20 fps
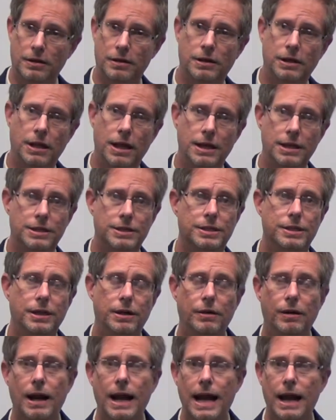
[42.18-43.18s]
clients
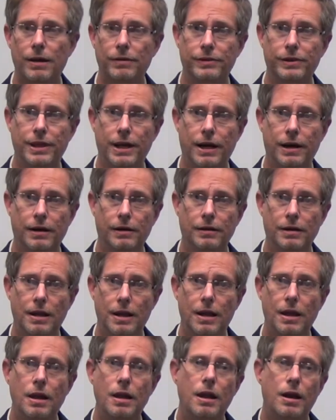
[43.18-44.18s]
that are out there
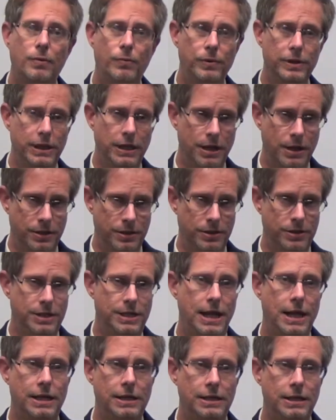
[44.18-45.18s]
with the
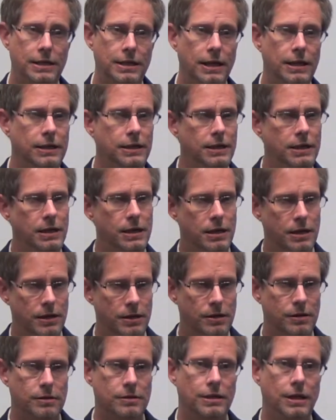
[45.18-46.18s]
understanding that
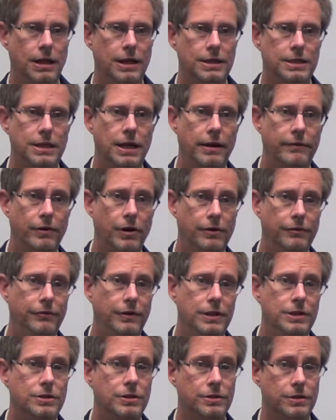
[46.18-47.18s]
not all clients have all
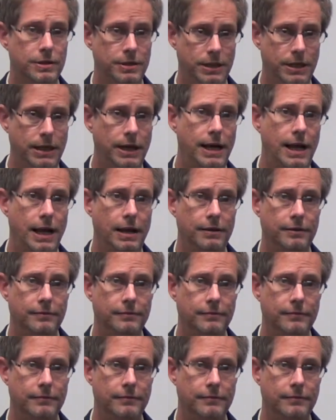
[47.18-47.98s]
features today.